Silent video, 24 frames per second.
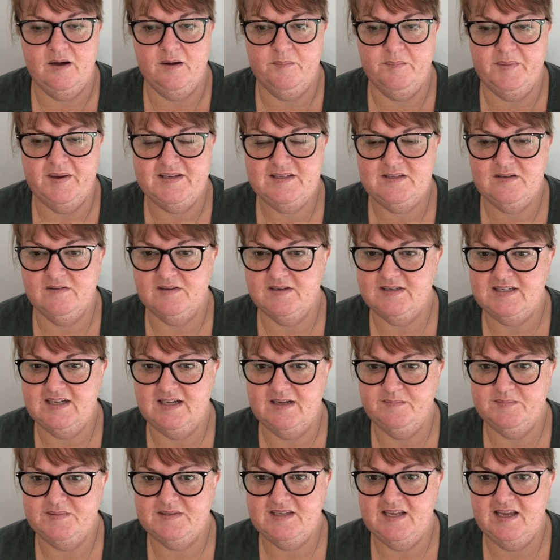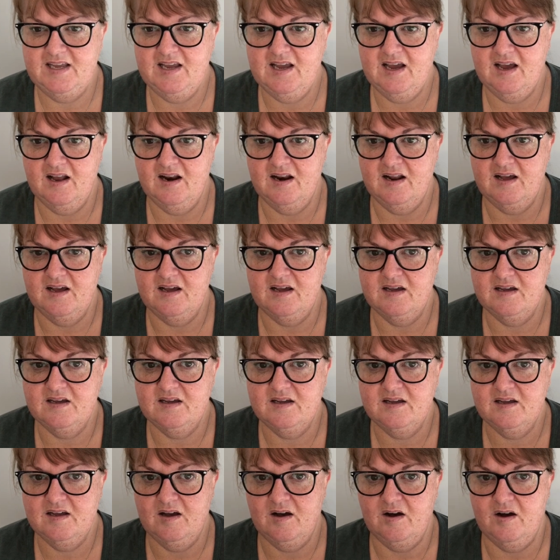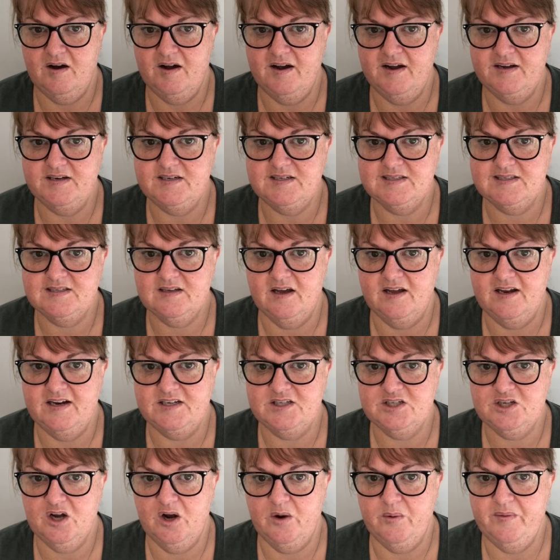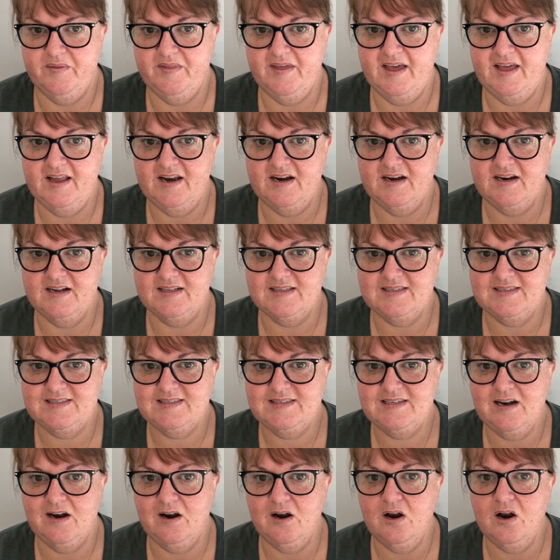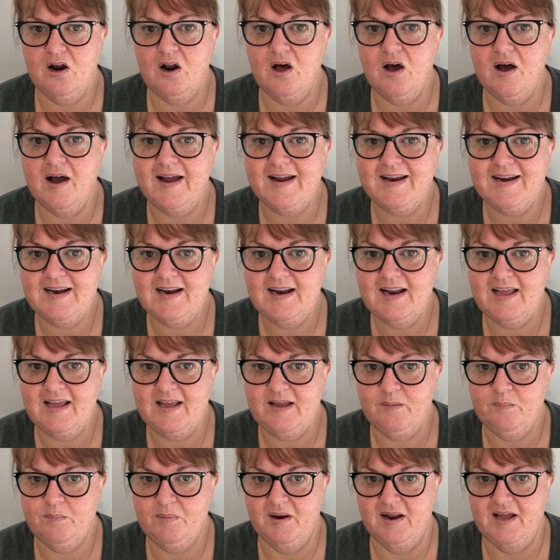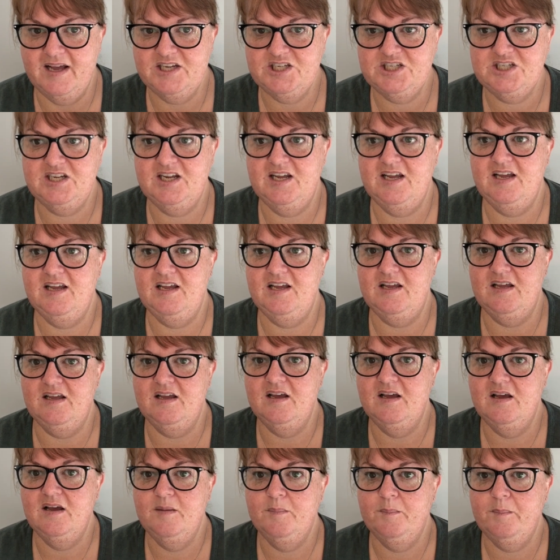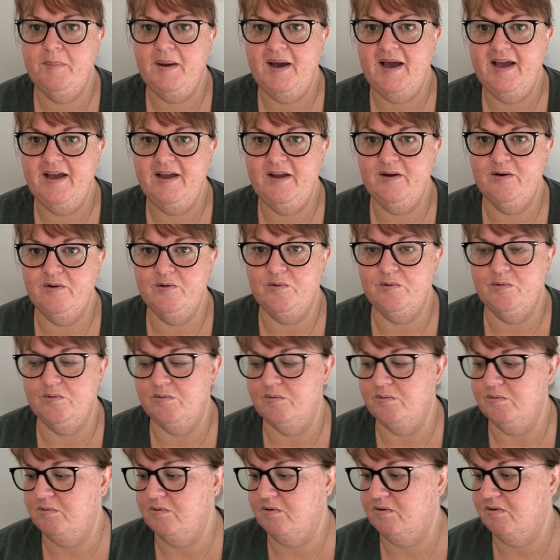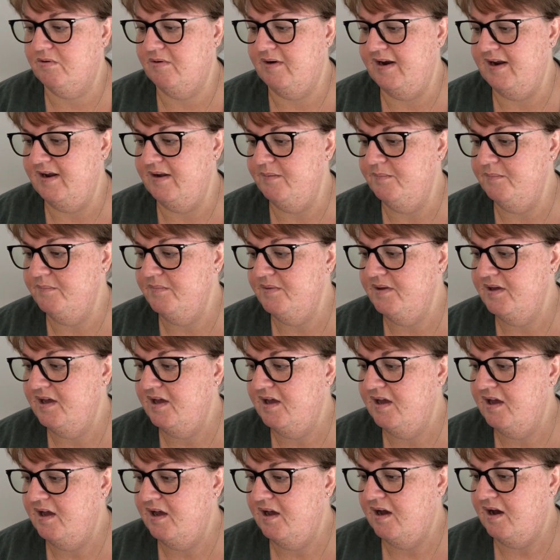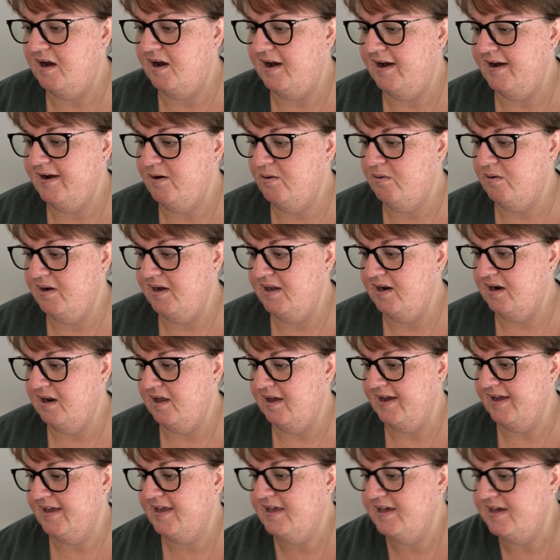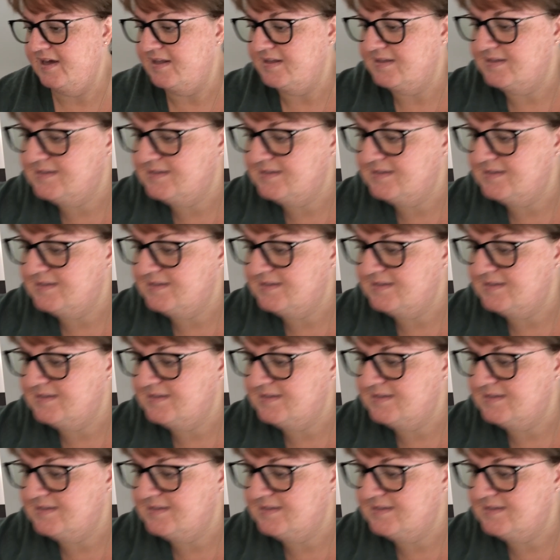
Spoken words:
based on the DMC colour, I decided to go with that. And it's slightly blushy, pale cream. I quite like it.